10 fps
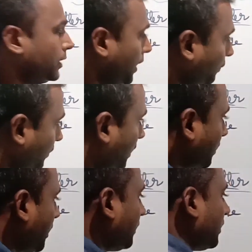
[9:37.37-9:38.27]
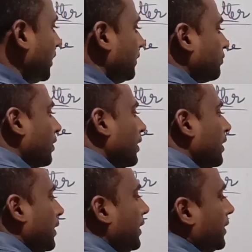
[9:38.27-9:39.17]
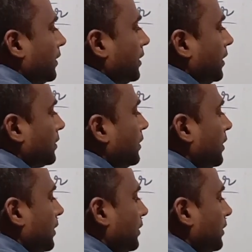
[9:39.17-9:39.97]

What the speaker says: If distance increases,